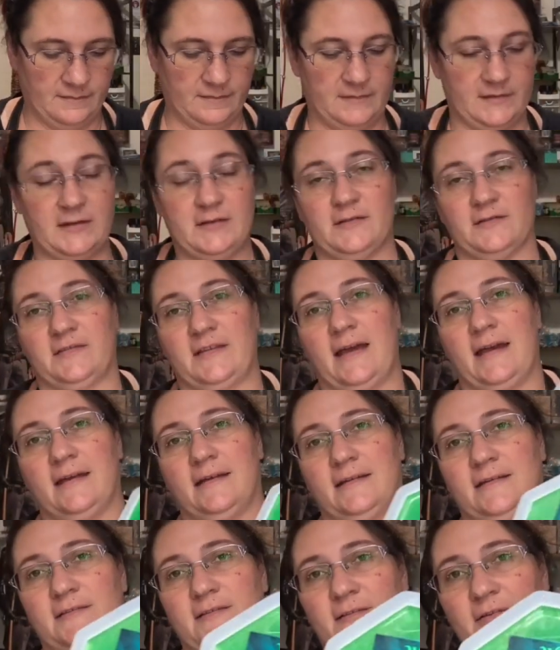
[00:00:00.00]
Dude,
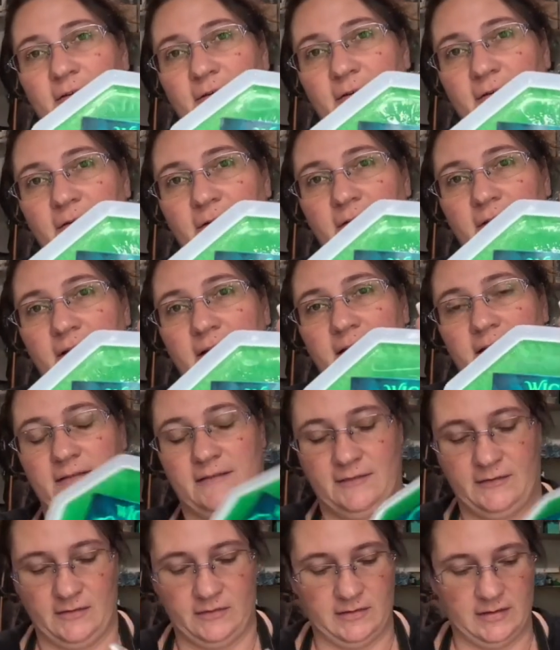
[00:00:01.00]
that is so cool looking.
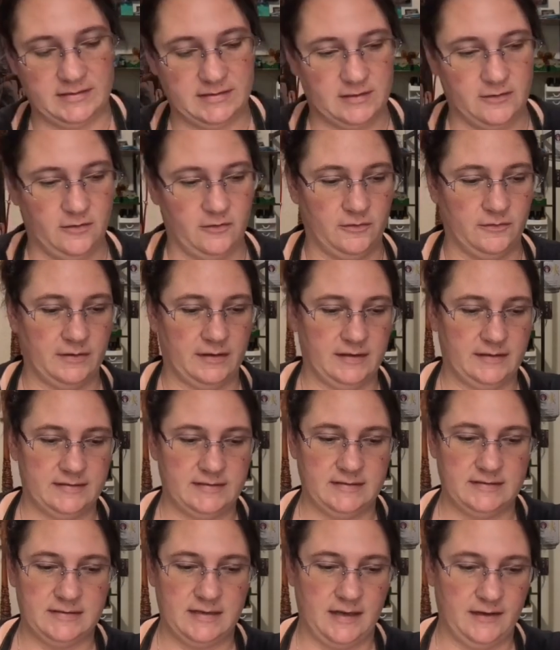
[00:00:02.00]
So let's go and get
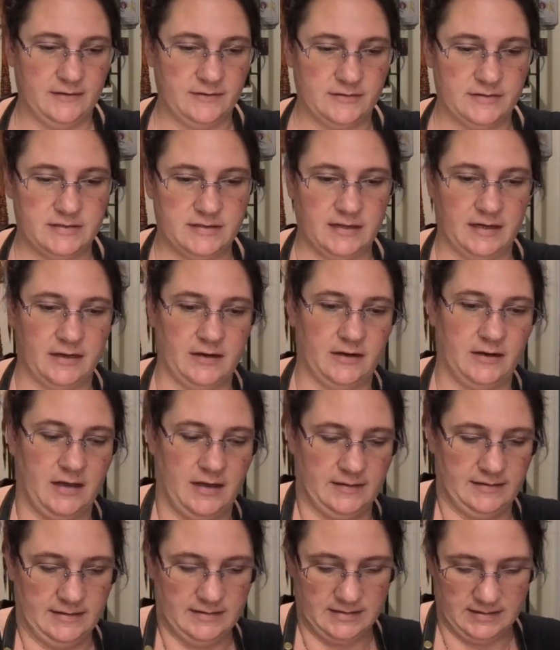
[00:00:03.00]
this other sticker
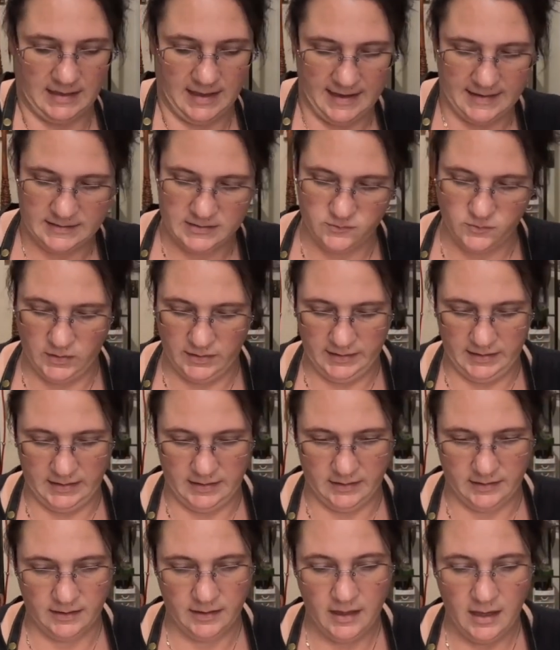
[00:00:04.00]
on this last one
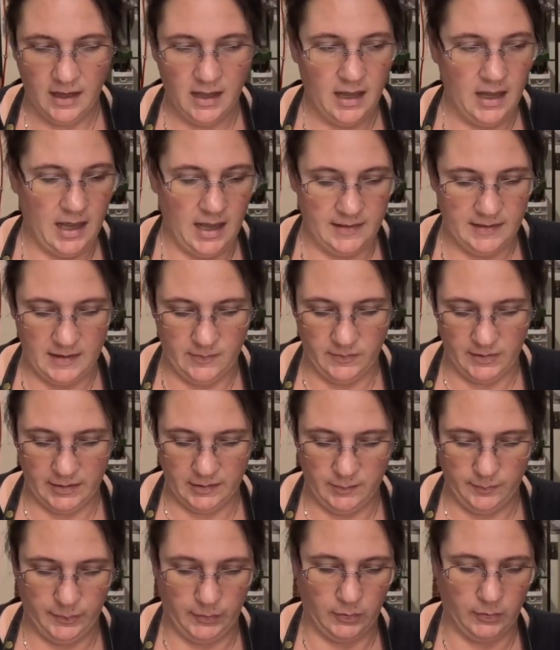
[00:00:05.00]
here. And then we're
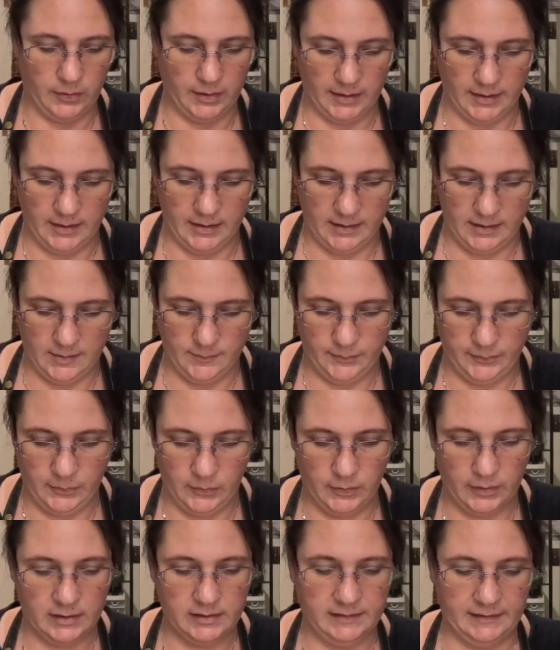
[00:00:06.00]
going to
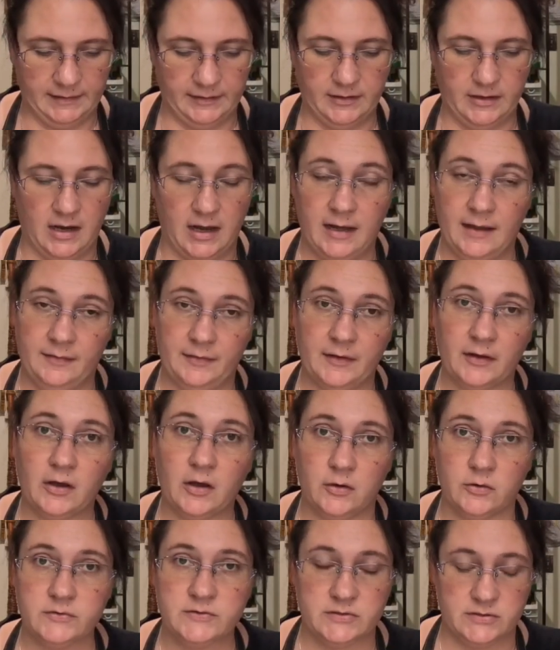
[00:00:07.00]
pour clear on the
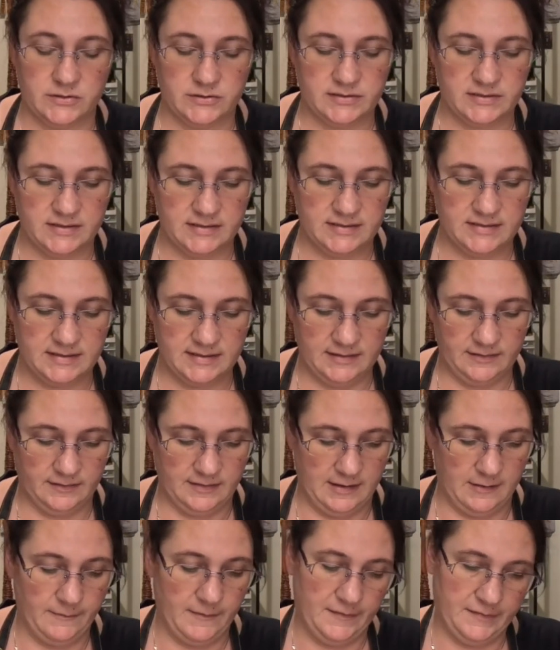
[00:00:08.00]
coasters to seal
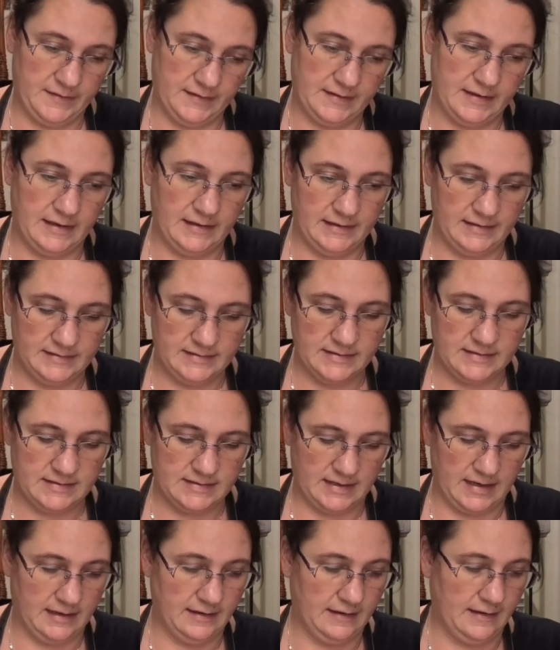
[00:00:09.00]
them. And then they need to
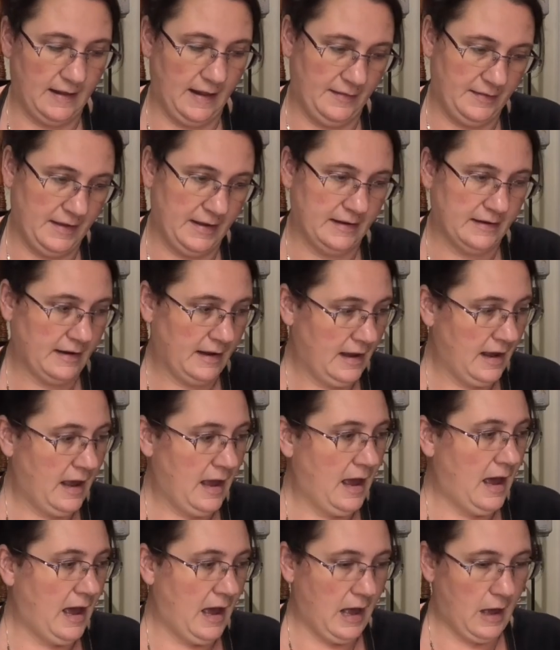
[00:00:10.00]
set. And then
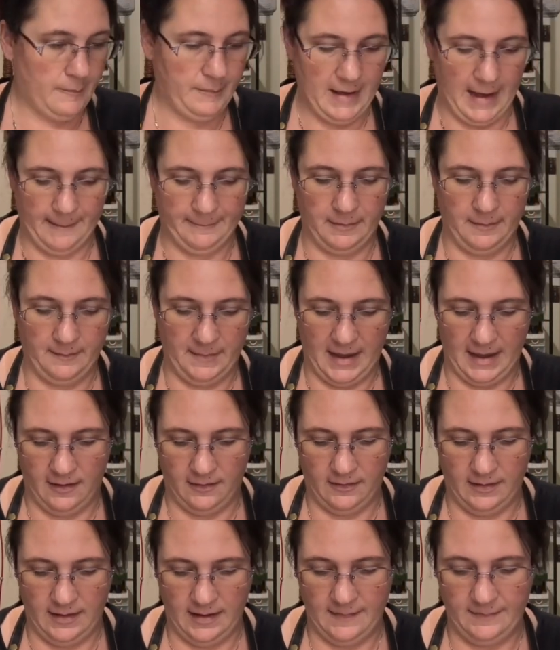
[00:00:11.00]
I'll pop them
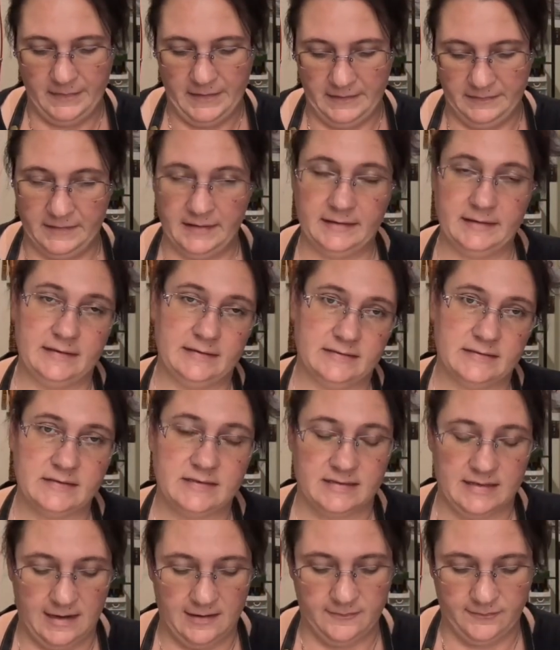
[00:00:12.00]
out. And then they need to
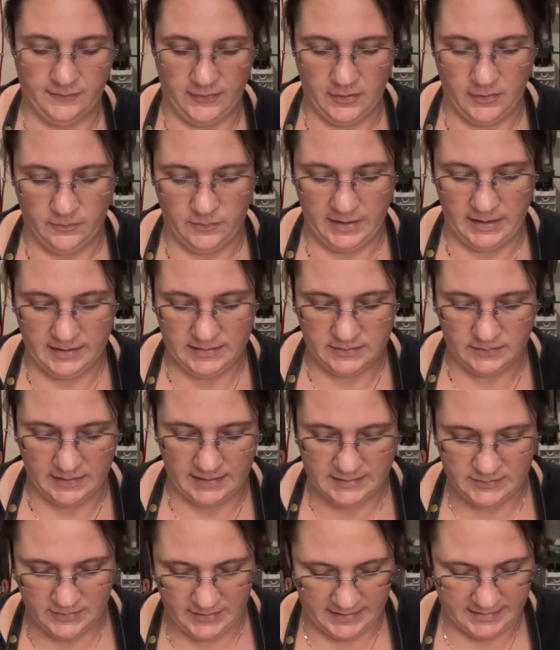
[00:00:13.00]
set for a week. So
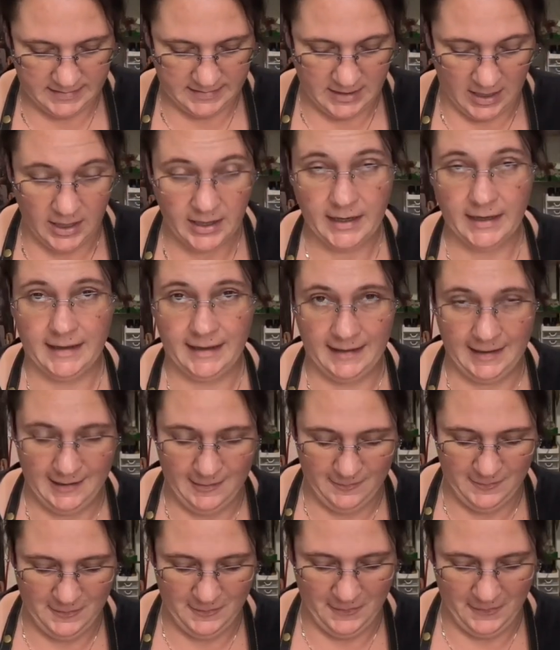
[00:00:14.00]
that's why, sorry,
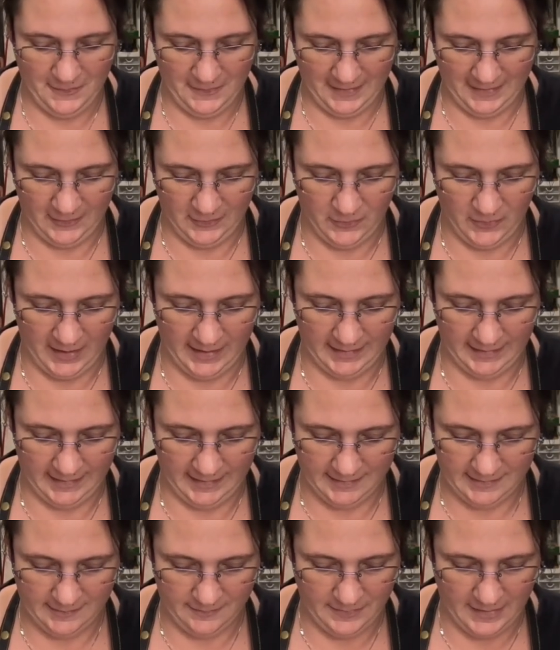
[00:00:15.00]
Kim, you won't quite
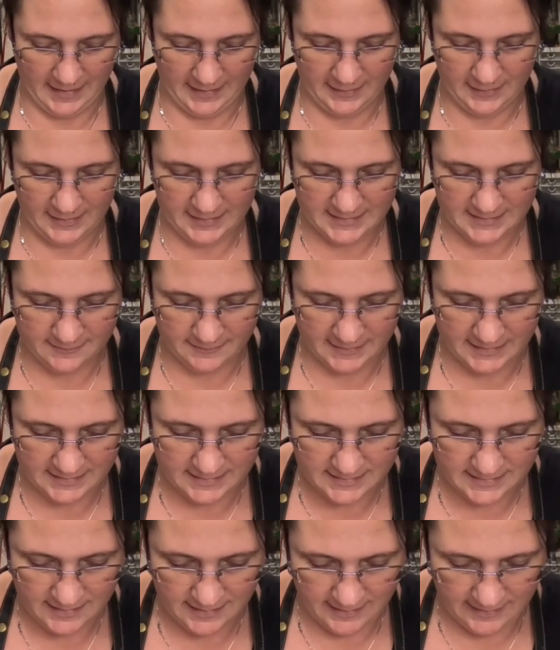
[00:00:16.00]
get it by
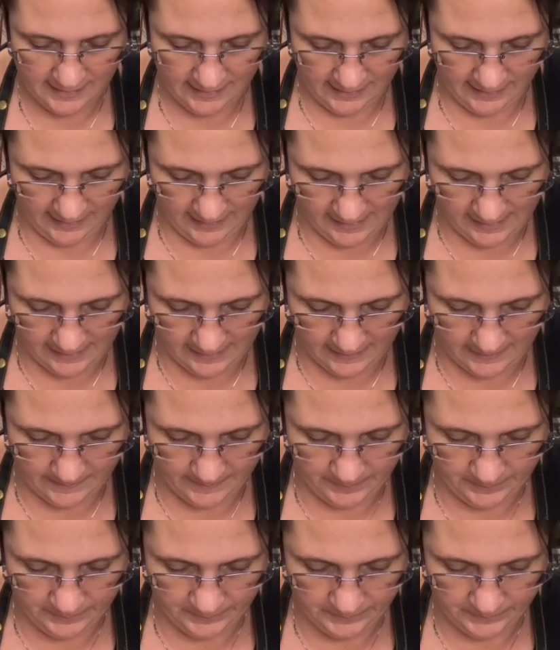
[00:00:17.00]
Christmas.
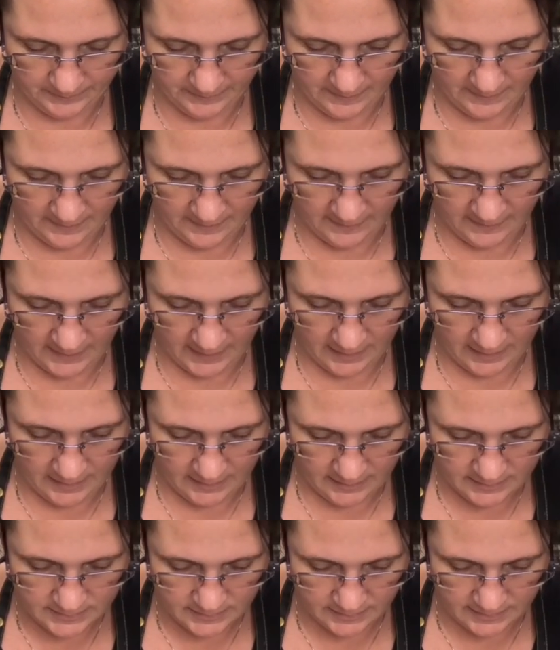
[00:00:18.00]
So
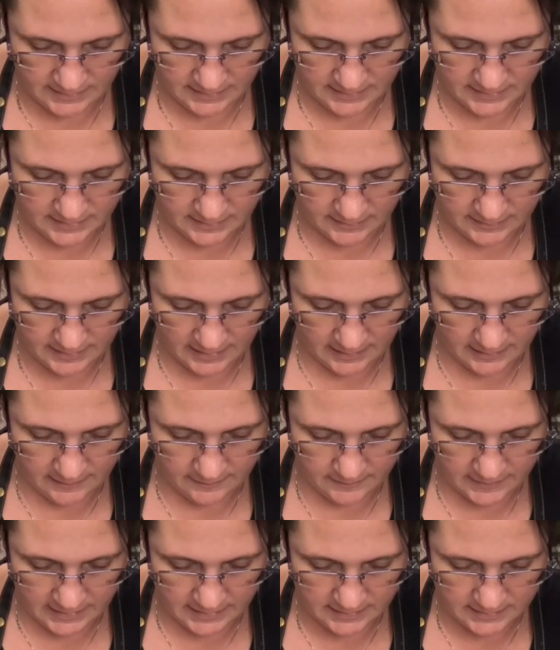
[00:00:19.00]
these turned out
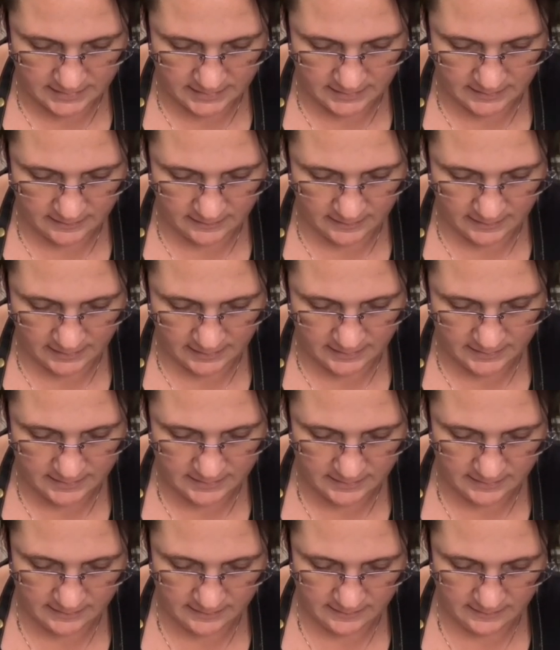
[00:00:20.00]
amazing, you guys.